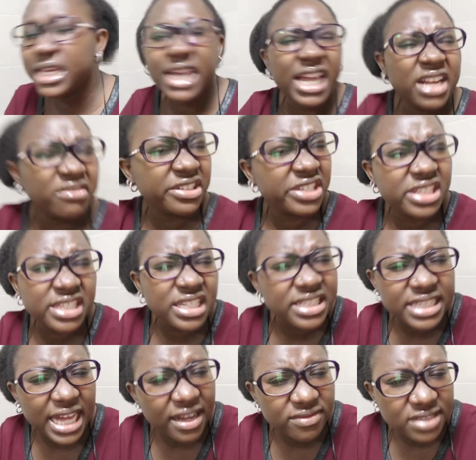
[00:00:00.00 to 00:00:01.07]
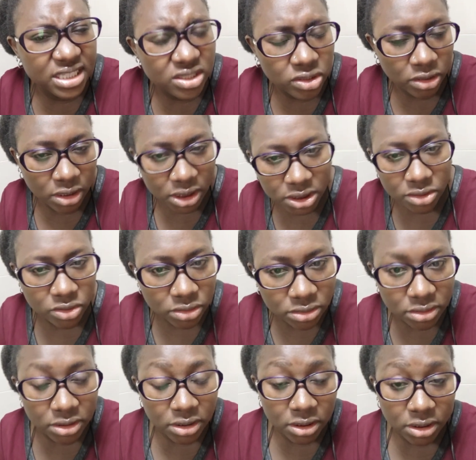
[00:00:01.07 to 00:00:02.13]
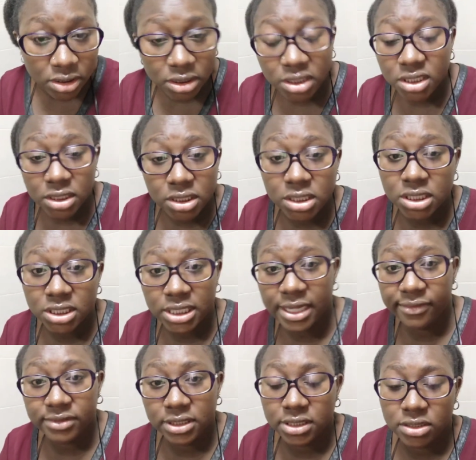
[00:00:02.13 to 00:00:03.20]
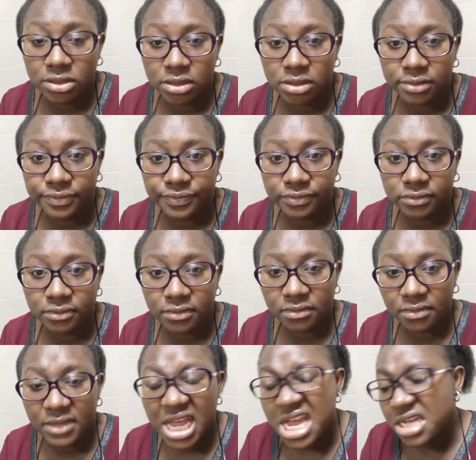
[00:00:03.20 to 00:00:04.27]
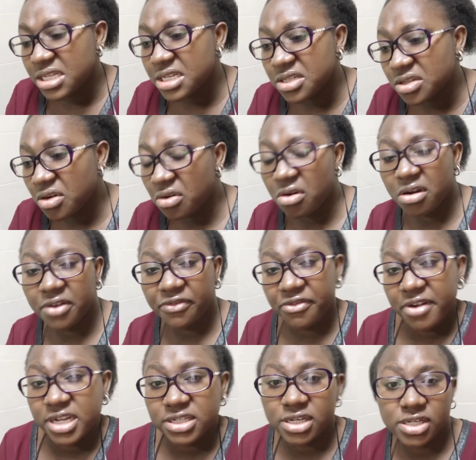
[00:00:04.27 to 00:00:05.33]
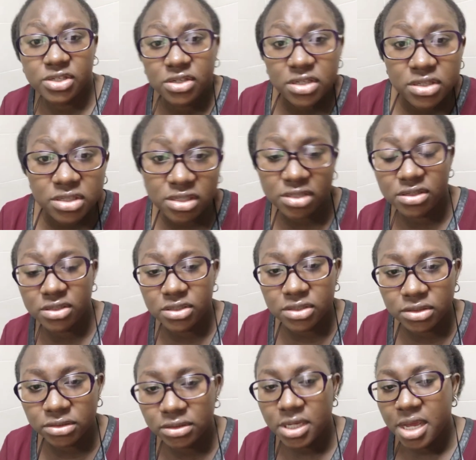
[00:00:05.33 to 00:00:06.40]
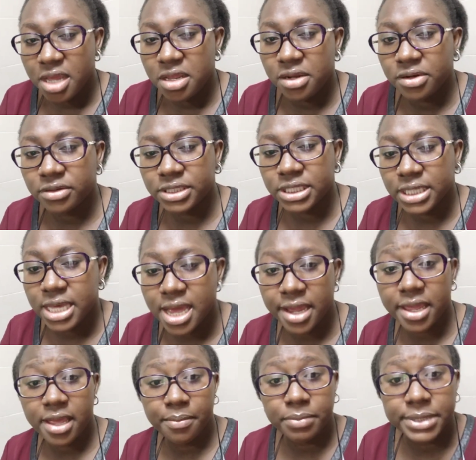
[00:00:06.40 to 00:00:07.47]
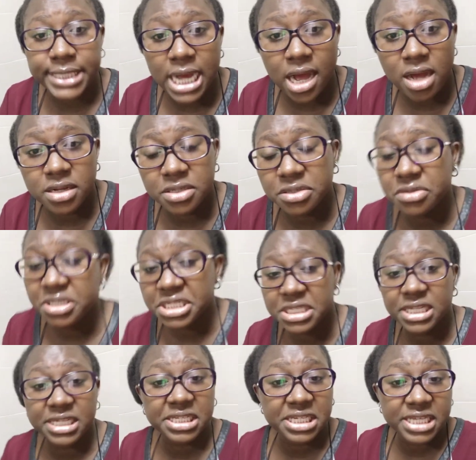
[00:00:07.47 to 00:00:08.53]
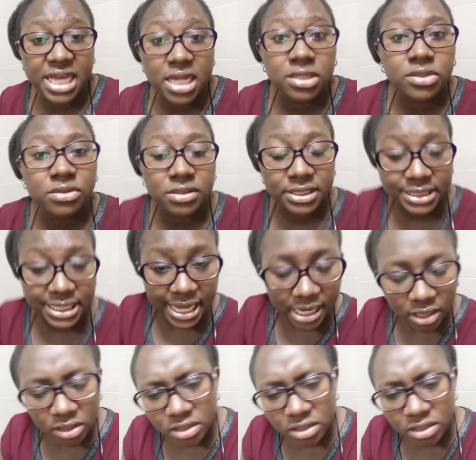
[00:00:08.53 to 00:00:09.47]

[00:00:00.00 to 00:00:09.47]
anyway, she deserves it all, She deserves it all. She's so confrontational, she can't keep down, she says she can't do that.